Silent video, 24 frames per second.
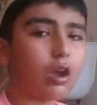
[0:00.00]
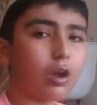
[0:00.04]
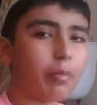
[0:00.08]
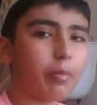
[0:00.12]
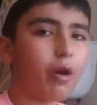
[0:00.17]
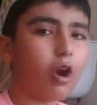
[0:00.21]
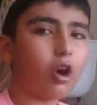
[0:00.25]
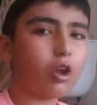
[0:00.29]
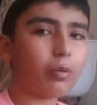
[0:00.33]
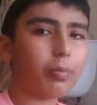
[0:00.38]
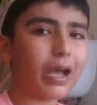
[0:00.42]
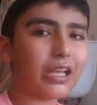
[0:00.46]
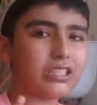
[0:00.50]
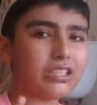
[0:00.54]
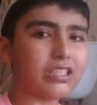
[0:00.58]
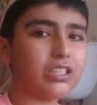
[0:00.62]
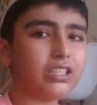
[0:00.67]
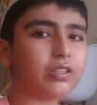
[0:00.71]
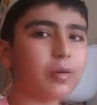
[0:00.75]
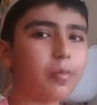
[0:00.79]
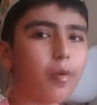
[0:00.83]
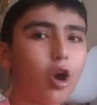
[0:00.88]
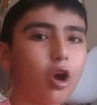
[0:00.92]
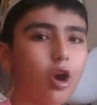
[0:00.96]
Come on,
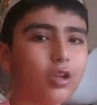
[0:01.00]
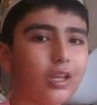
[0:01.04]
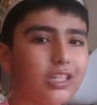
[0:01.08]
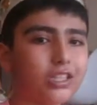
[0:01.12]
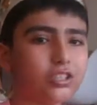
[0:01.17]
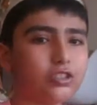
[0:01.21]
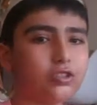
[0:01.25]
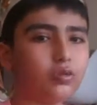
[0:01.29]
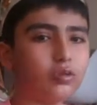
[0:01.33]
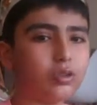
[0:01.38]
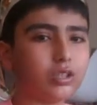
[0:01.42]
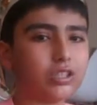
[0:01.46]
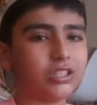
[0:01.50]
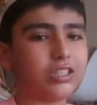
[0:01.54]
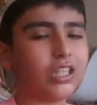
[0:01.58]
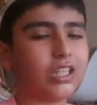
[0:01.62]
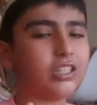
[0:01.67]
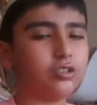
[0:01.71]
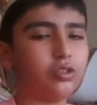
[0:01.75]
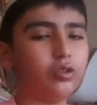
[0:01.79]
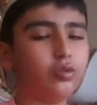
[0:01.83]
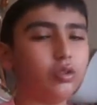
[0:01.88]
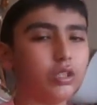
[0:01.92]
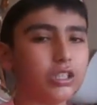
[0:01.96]
Pisces, come on, let's do this,
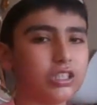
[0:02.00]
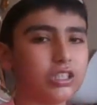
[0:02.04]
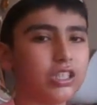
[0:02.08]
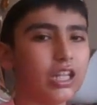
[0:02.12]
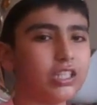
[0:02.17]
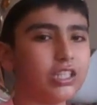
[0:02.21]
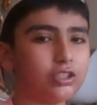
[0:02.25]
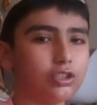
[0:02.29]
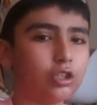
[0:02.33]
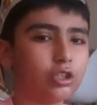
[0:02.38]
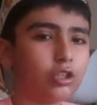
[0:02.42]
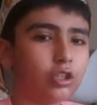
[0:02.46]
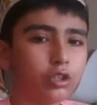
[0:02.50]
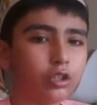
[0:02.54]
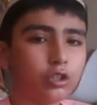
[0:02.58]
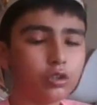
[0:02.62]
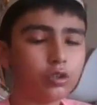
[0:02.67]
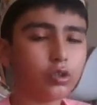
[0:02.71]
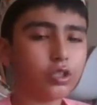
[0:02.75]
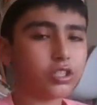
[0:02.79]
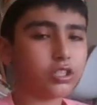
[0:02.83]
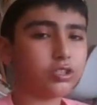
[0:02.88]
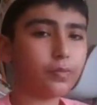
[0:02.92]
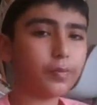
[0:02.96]
let's do this, let's
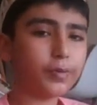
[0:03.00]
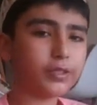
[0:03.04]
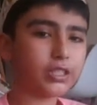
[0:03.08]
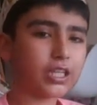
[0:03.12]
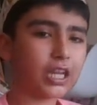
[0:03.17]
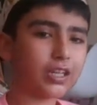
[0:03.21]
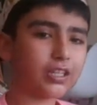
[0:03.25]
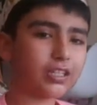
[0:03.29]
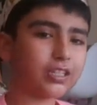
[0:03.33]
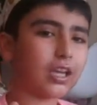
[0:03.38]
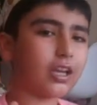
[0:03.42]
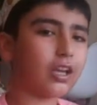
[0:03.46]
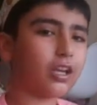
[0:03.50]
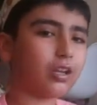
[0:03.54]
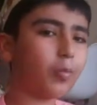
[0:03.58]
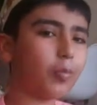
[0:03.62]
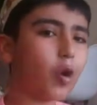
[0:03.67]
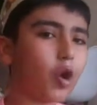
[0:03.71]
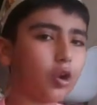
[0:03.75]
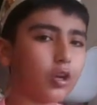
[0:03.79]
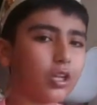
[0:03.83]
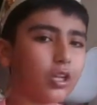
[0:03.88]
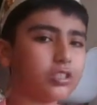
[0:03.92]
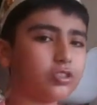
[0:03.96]
do this. Super Saiyan style, come
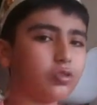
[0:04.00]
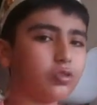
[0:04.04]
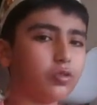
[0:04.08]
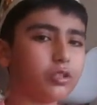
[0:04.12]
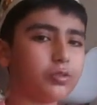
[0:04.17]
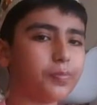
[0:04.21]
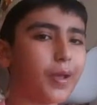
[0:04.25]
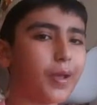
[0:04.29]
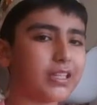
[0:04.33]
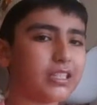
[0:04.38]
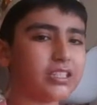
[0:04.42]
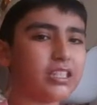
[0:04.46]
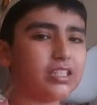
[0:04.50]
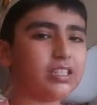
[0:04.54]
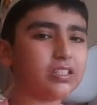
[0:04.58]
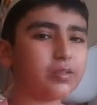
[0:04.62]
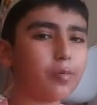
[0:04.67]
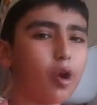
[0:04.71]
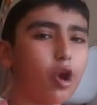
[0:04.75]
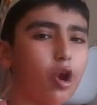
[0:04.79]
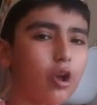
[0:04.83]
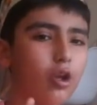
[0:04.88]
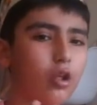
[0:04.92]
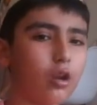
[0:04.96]
on, let's do this, Pisces,
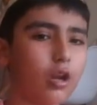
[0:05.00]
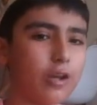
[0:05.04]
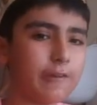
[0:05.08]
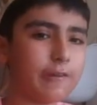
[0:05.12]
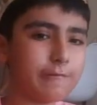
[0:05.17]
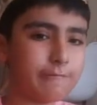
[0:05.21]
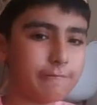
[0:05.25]
come on.